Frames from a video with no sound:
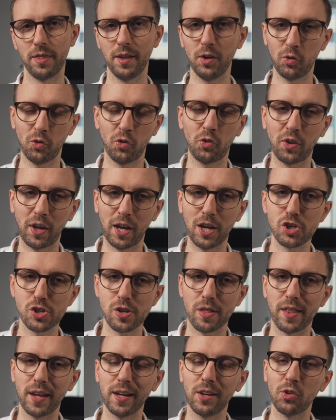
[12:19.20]
this is cash
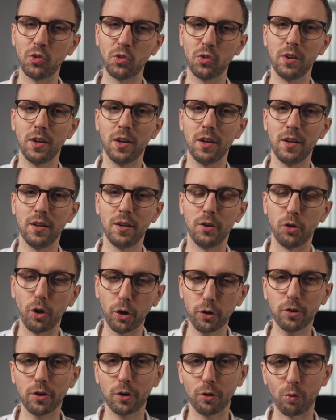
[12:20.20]
that is
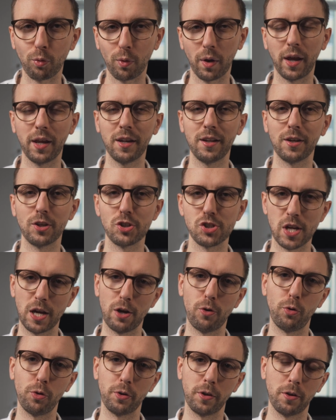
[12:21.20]
not creating
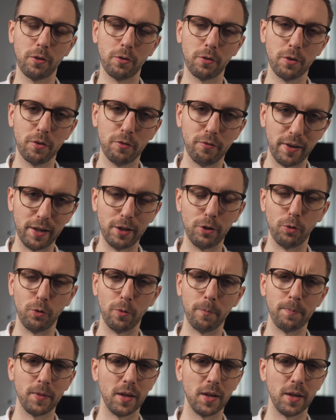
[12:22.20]
shareholder value.